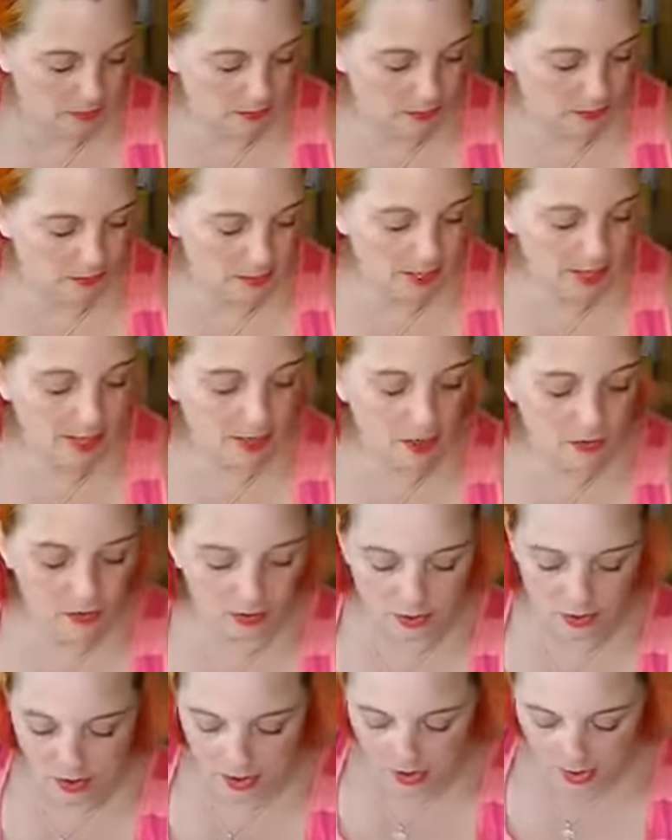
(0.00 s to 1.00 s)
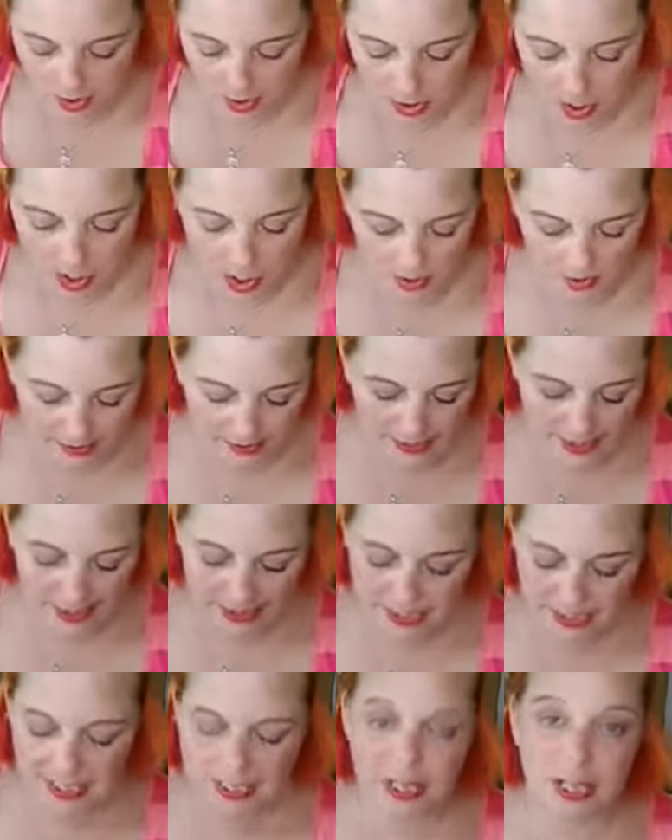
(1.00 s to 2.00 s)
Now,
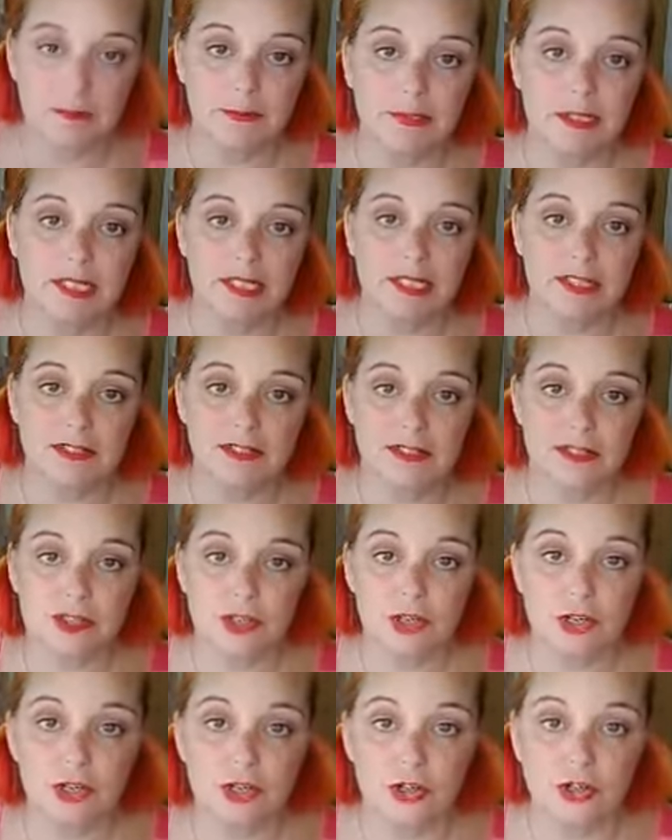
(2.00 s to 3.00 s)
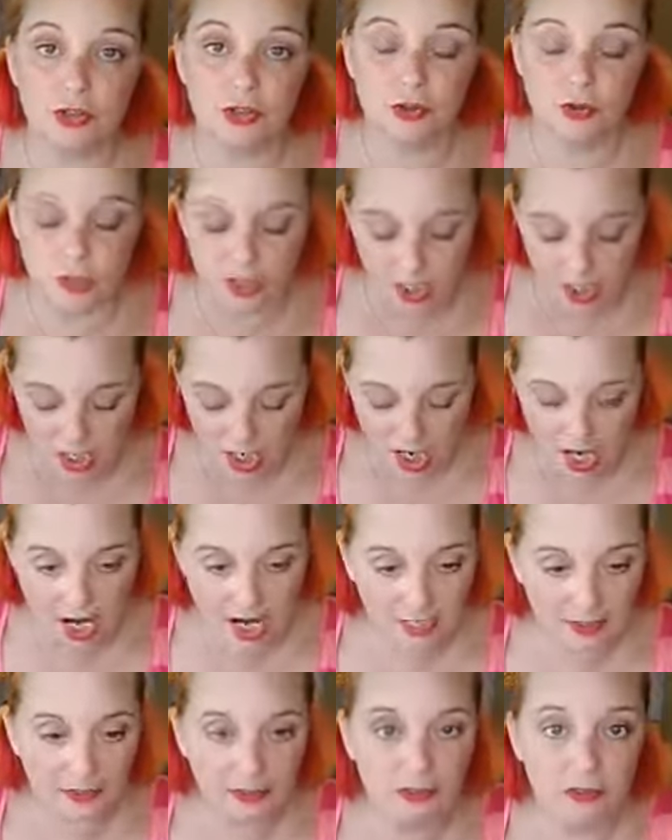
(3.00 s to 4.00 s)
next step is to
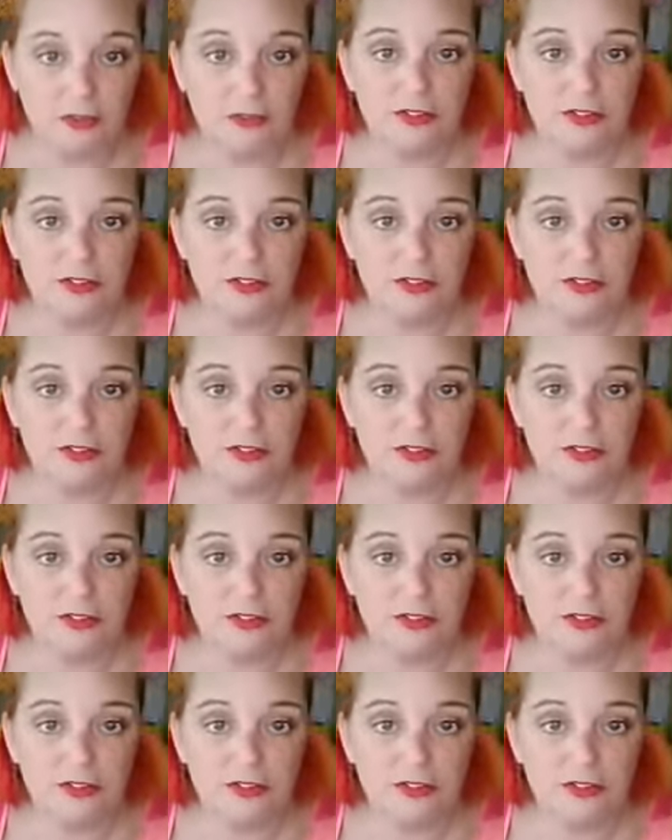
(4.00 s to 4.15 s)
hot glue